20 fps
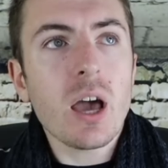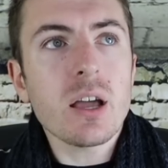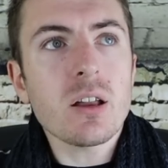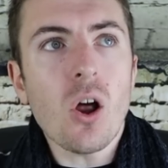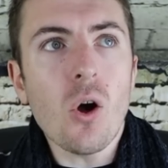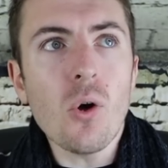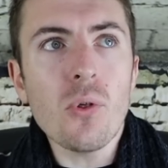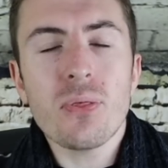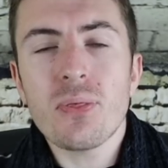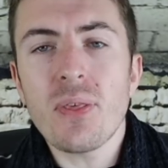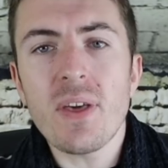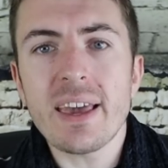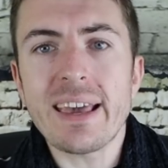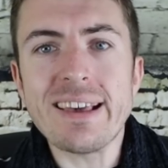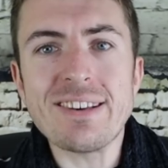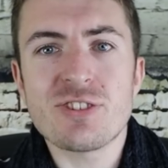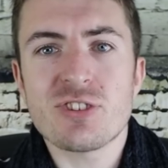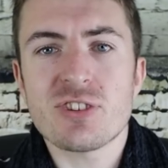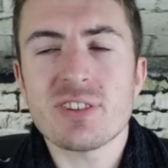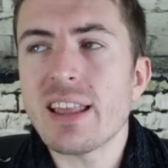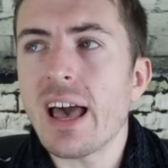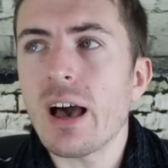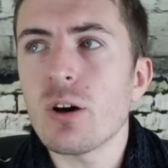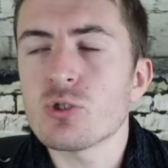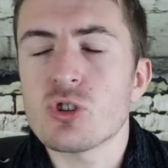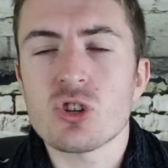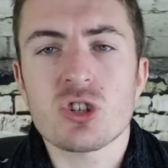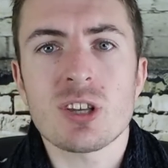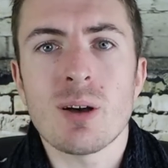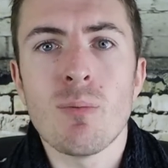I don't think he's
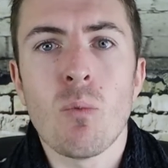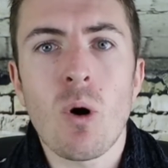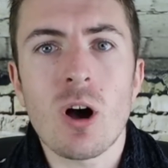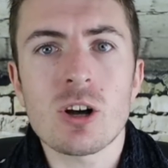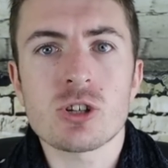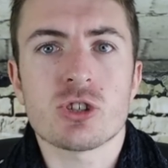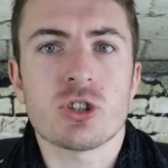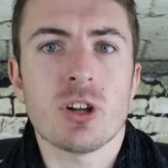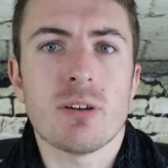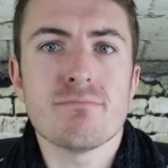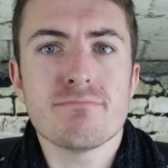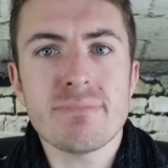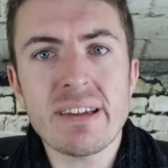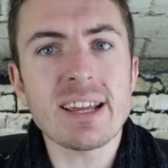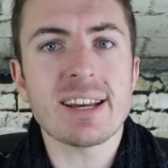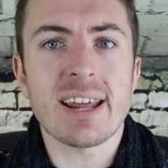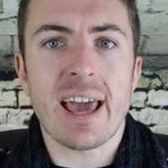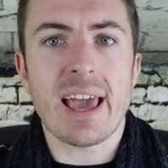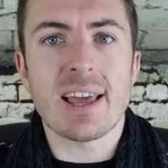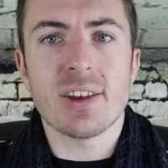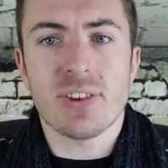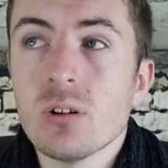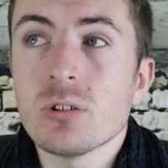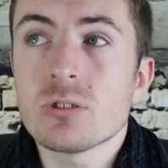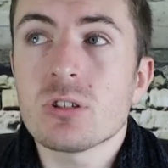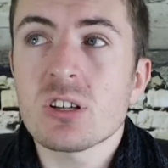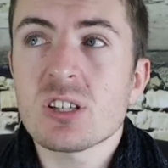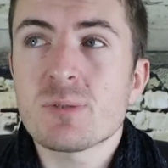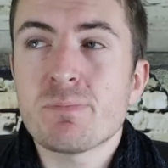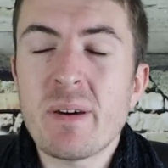now just some washed up meathead who'll
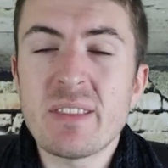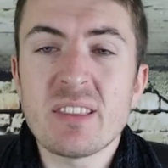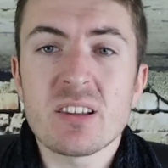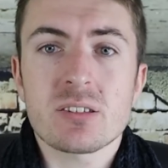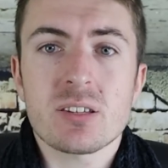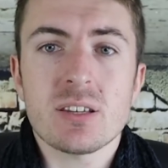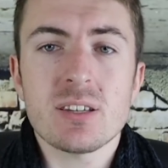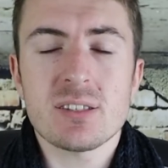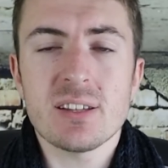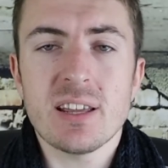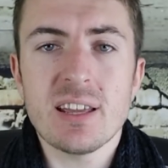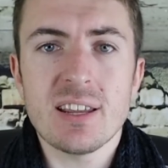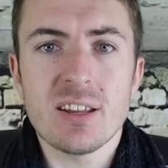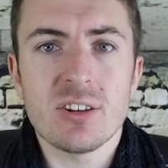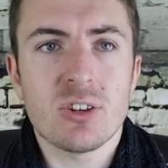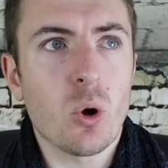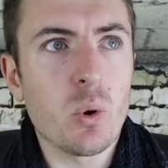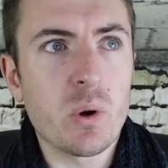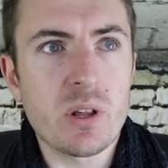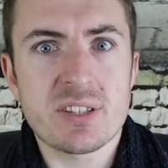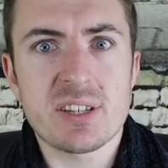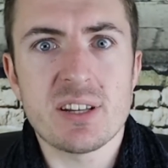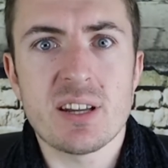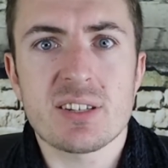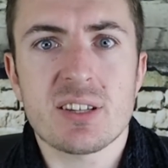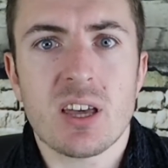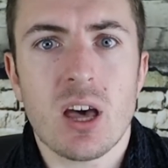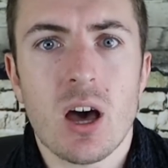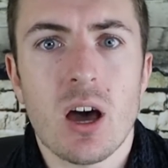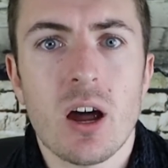just spend the season eating donuts in
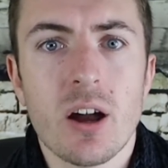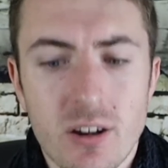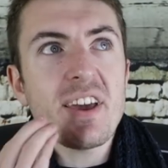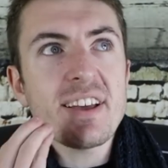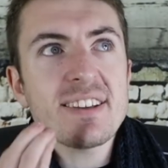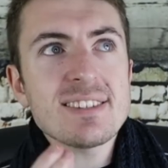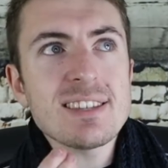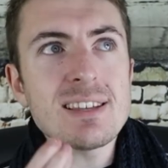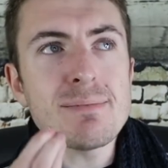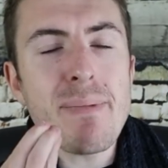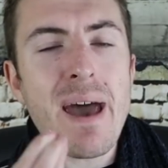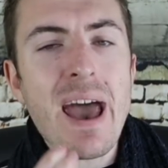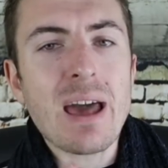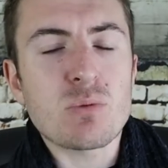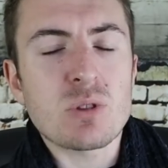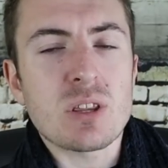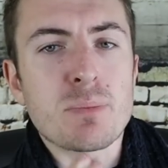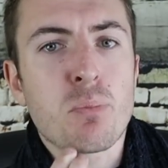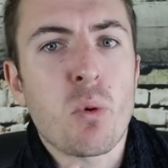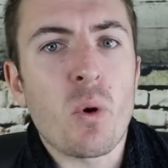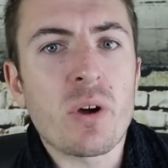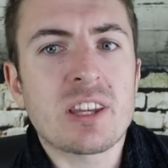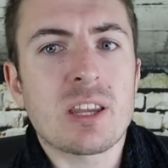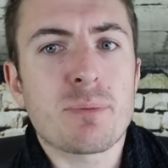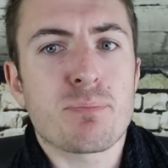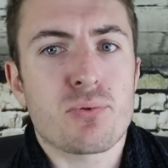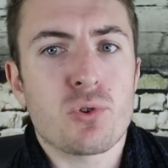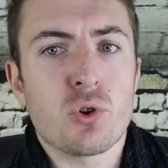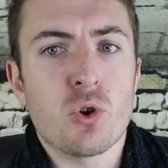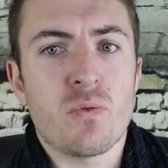his car. This is a man with a point
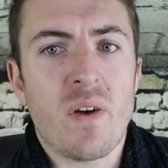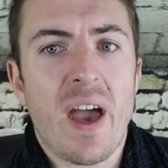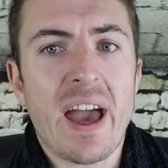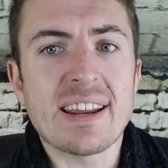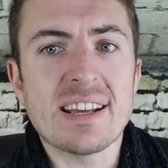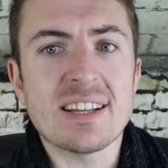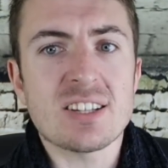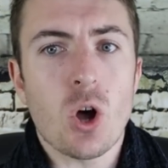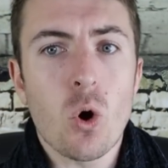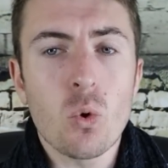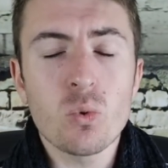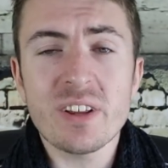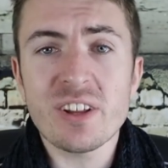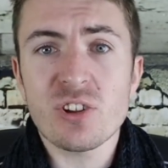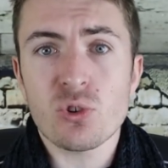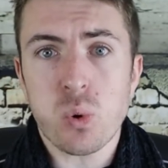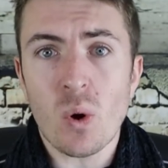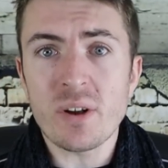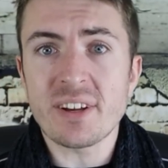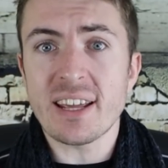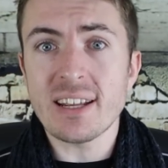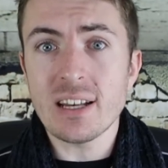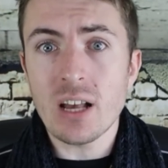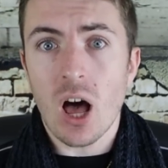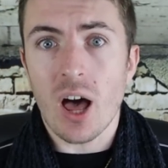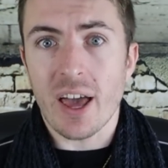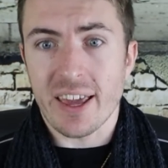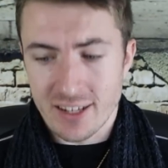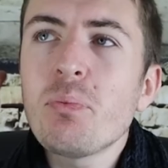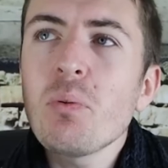to prove, and he's only 29.